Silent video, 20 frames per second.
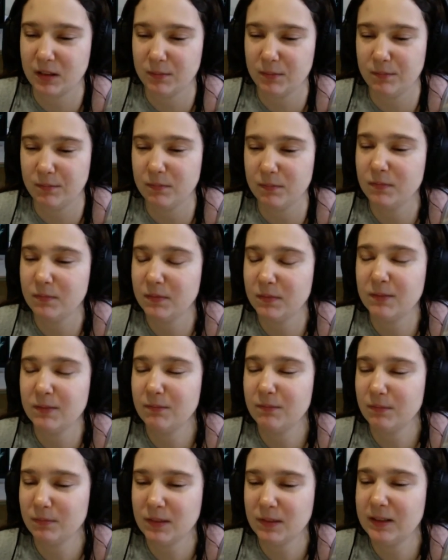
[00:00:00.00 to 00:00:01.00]

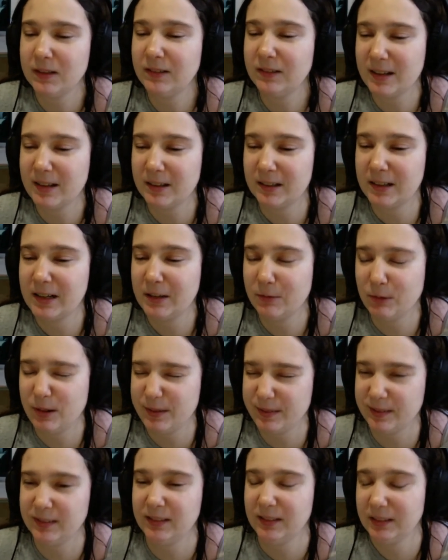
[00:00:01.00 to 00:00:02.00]
The lettering
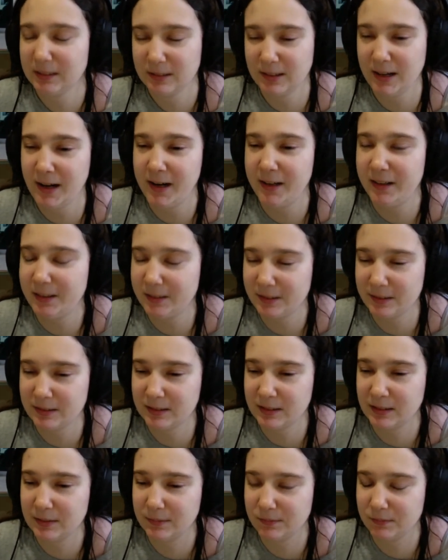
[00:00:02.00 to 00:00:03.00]
wasn't the
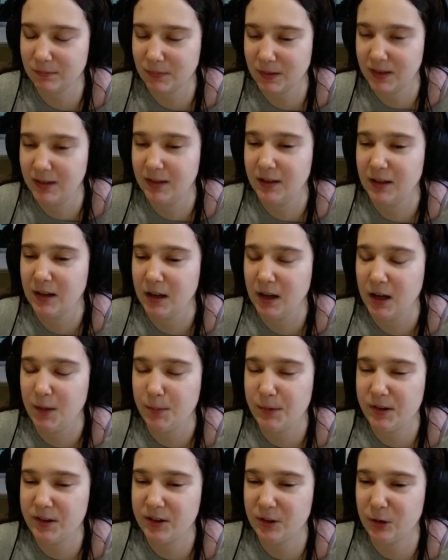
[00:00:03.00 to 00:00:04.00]
greatest,
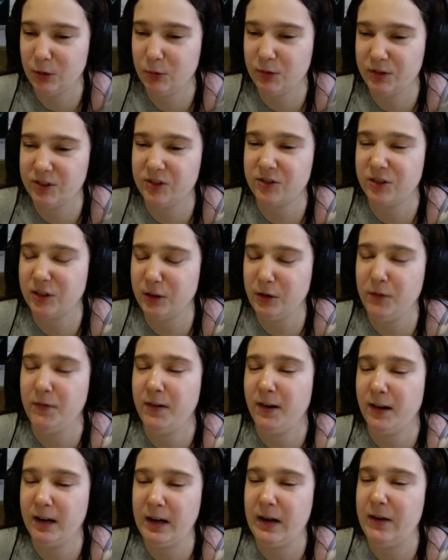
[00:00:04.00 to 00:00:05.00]
but still it was just a
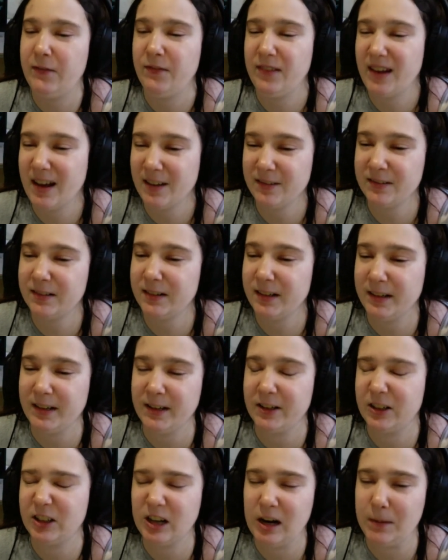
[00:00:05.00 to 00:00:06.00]
very
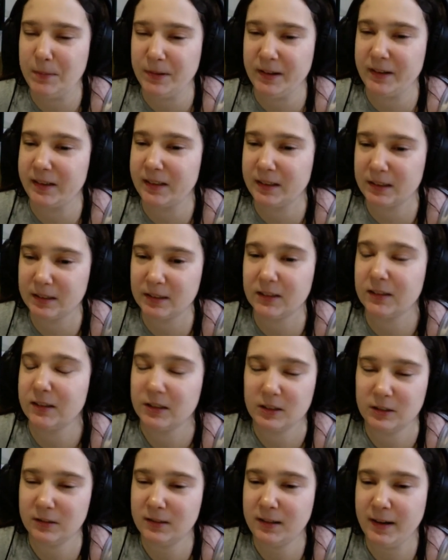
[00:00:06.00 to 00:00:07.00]
fascinating topic
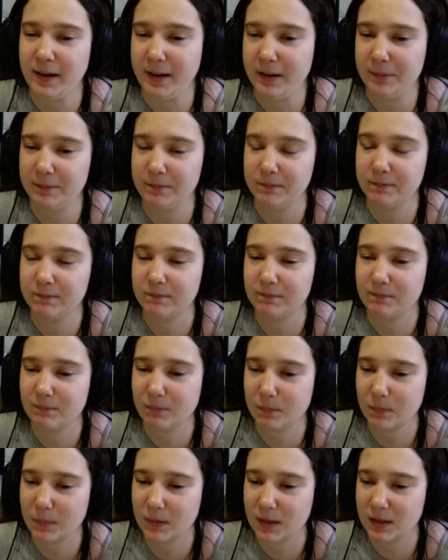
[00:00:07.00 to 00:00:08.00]
to read.
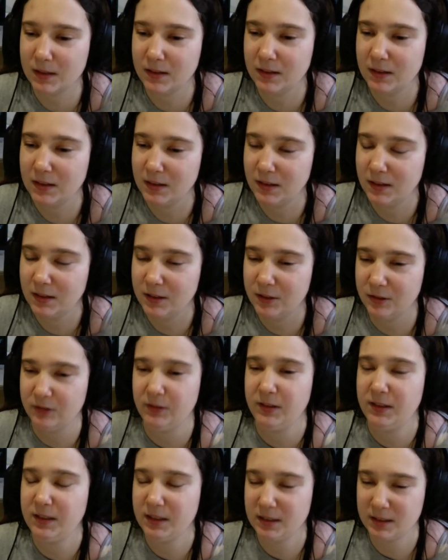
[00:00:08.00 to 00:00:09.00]
So
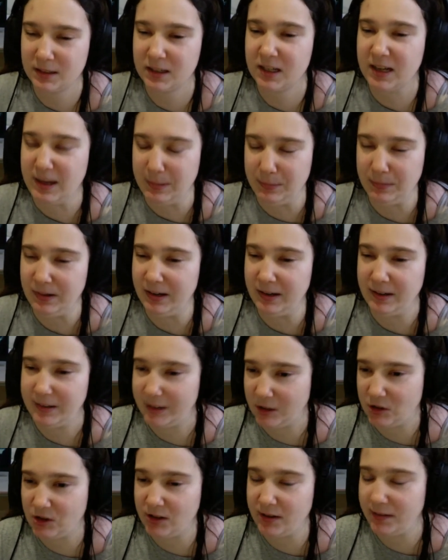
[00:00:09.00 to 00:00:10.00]
it did keep my
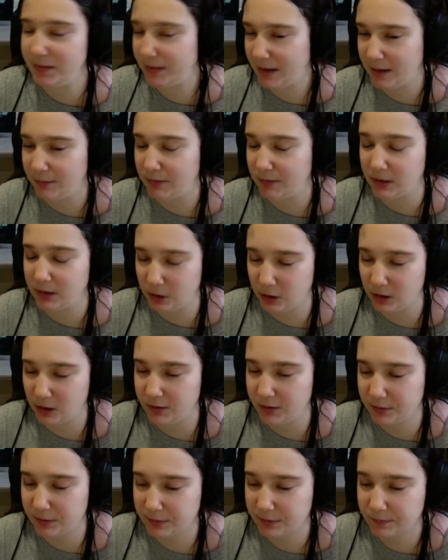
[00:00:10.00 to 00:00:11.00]
attention in that
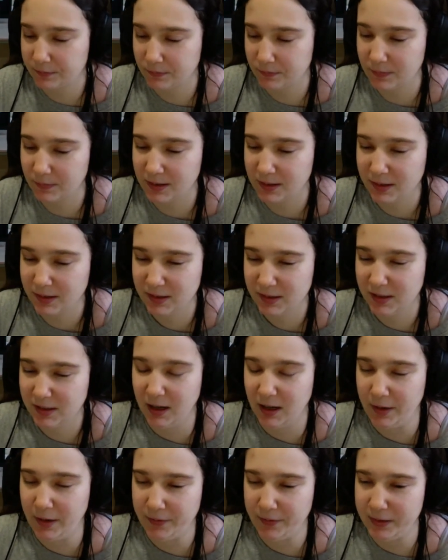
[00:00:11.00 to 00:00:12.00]
regard.
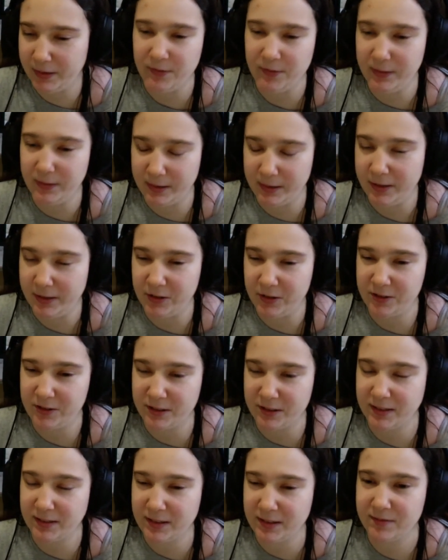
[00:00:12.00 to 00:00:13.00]
I found it very
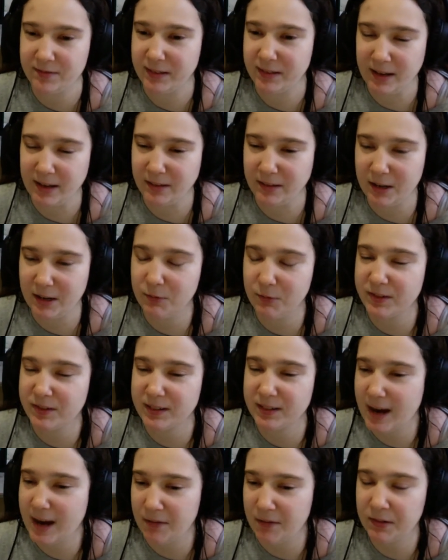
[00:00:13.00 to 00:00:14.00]
interesting that Stan Lee was
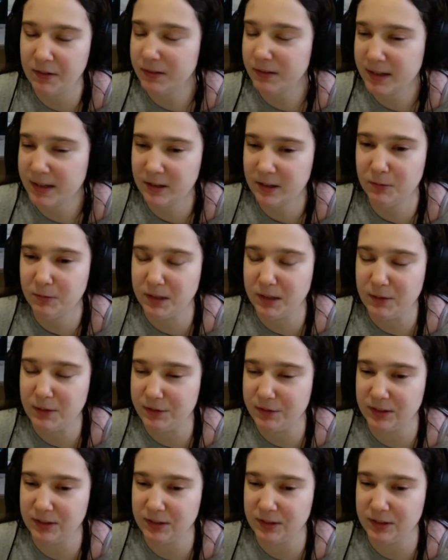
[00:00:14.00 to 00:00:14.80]
an avid reader when he was a